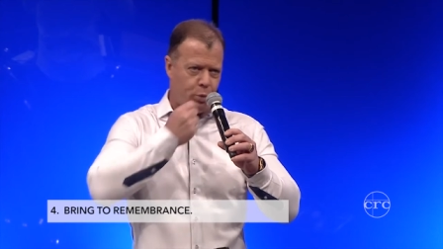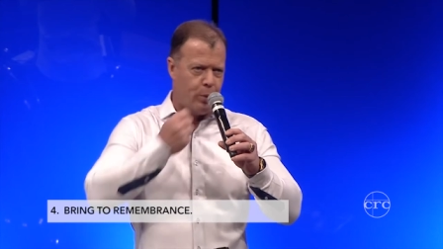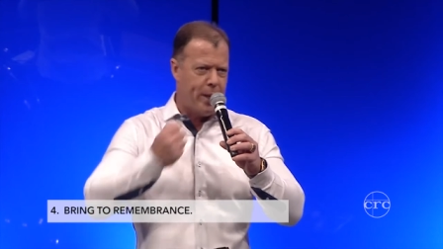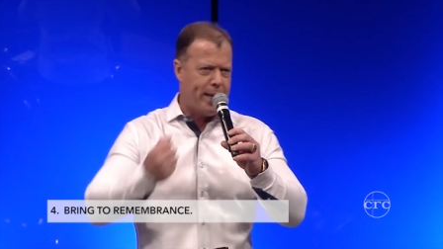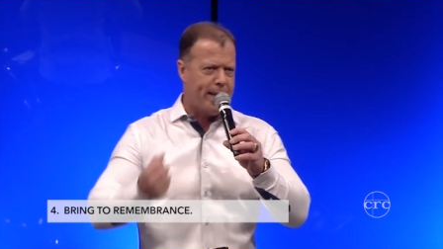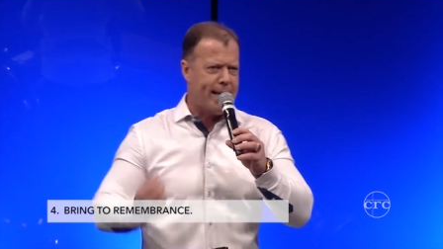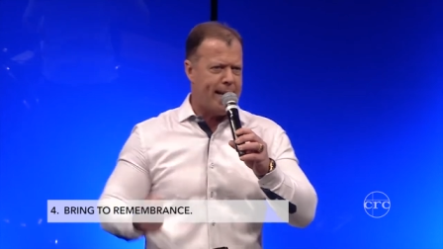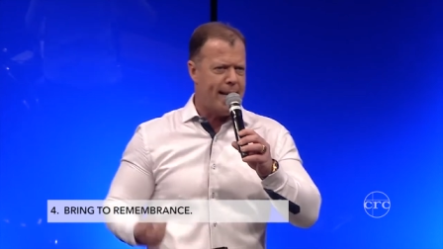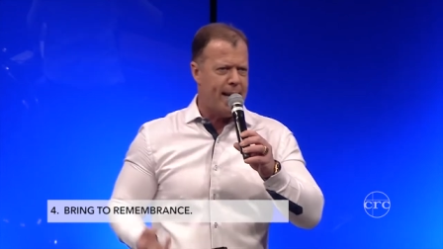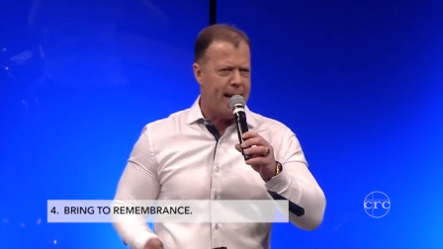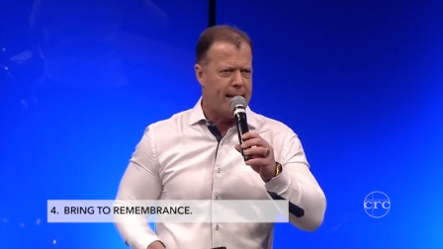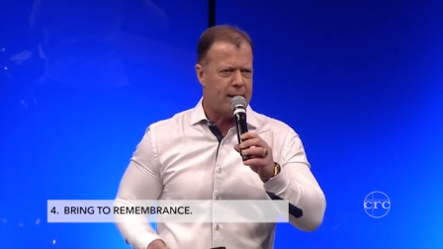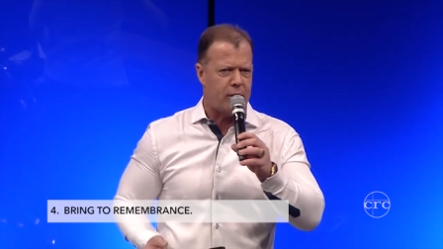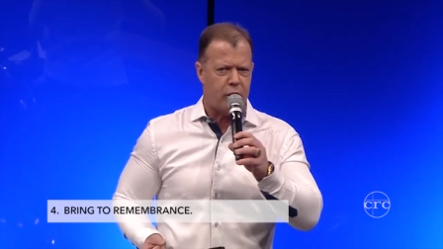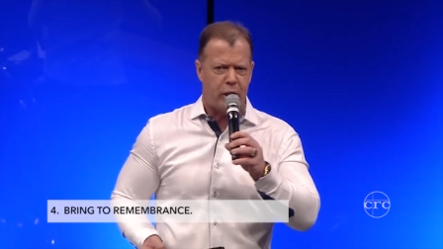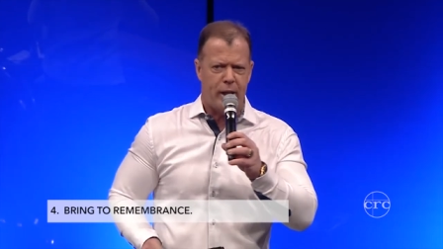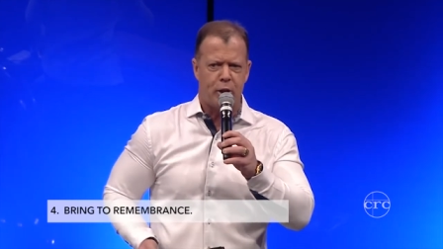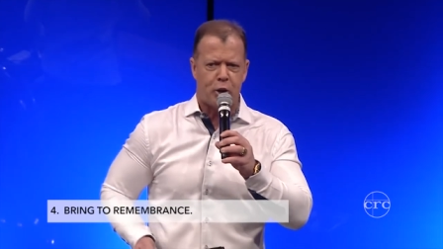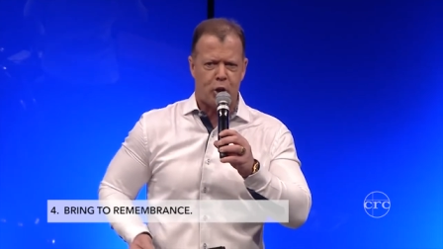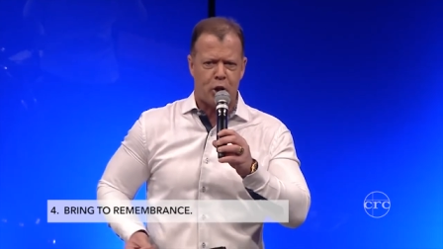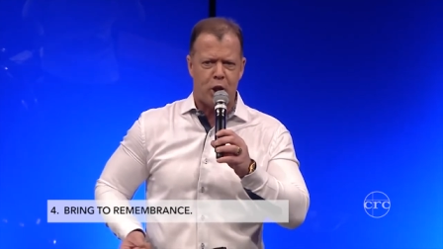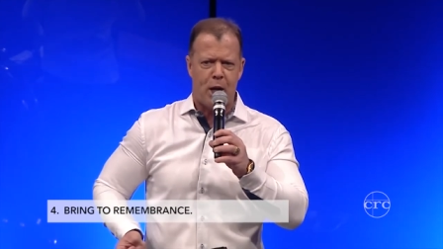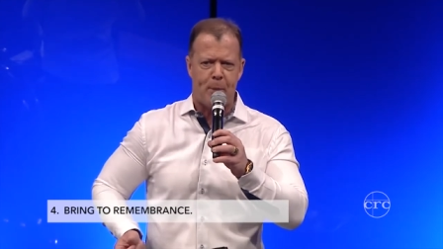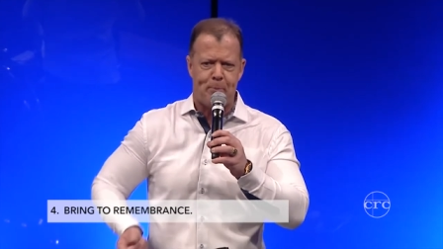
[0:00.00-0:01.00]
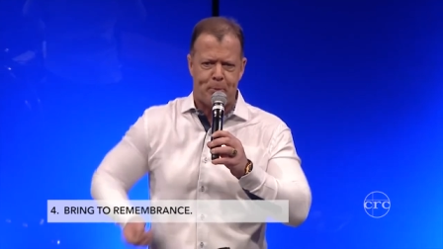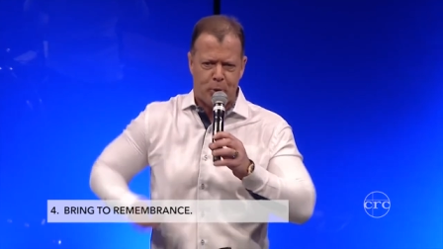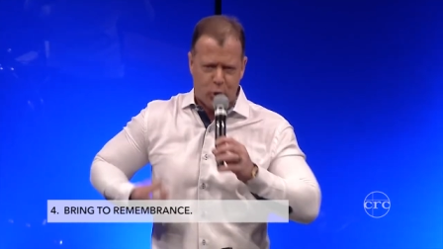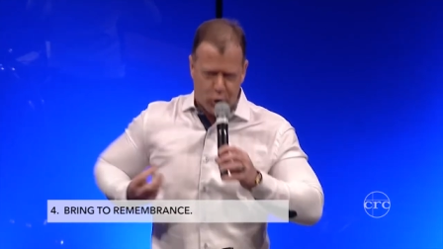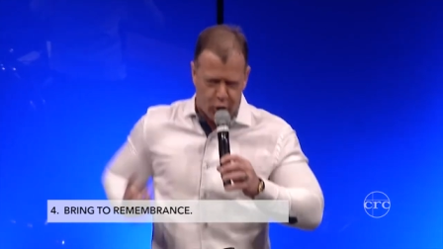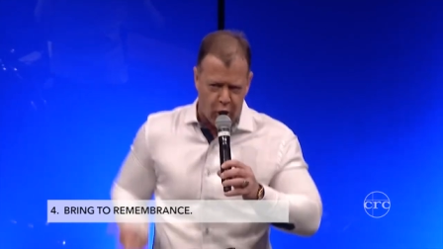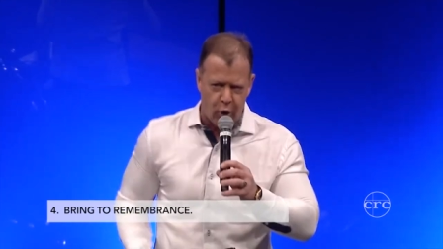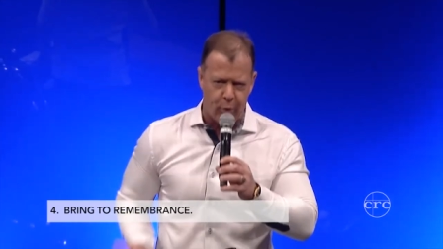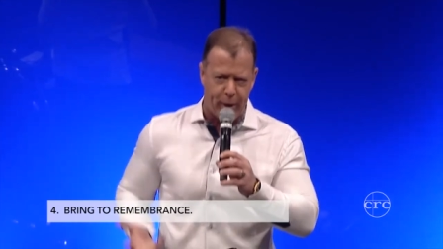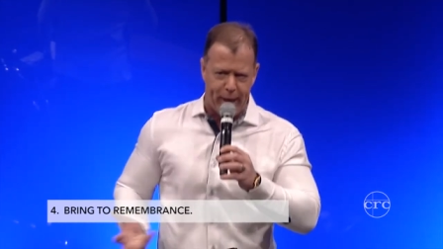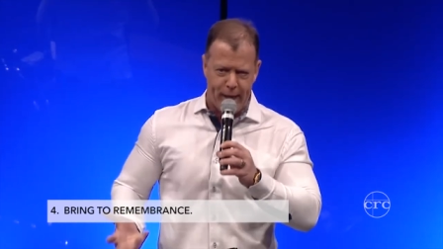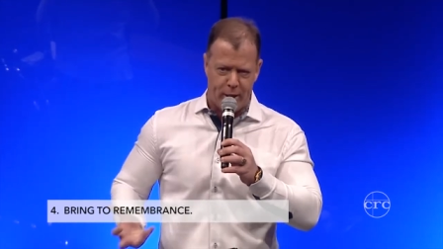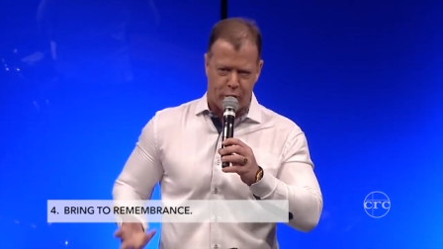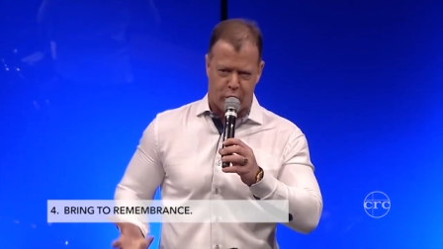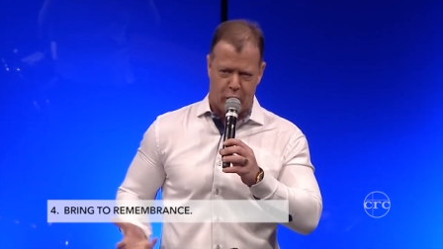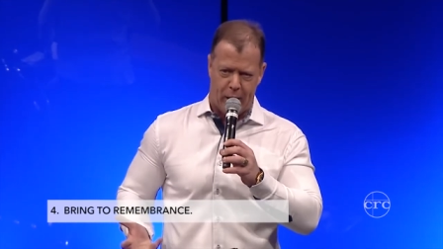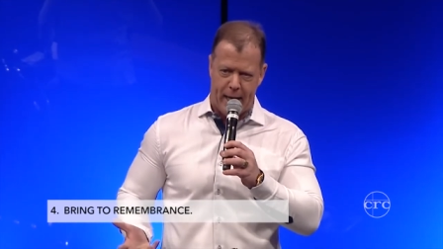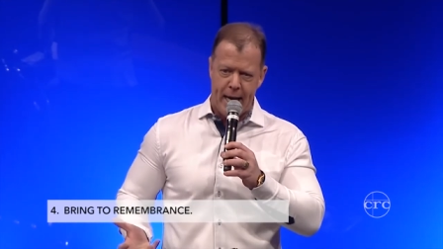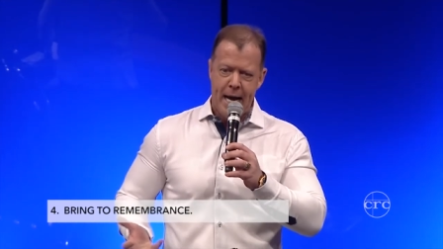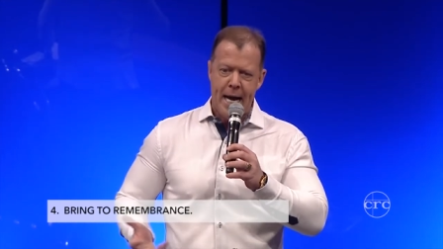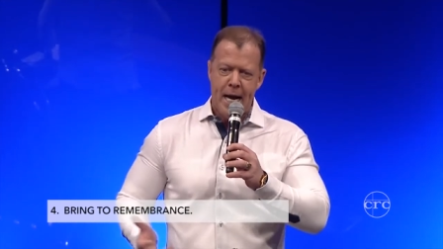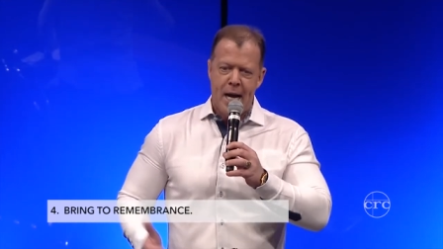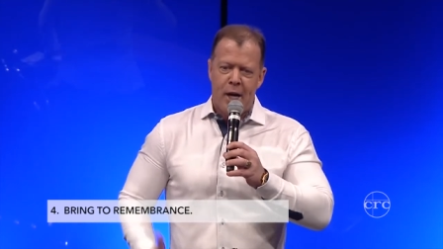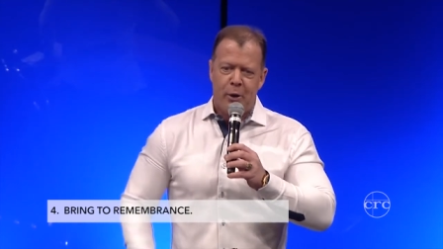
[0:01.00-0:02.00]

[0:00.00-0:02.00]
we can let things slip so easily.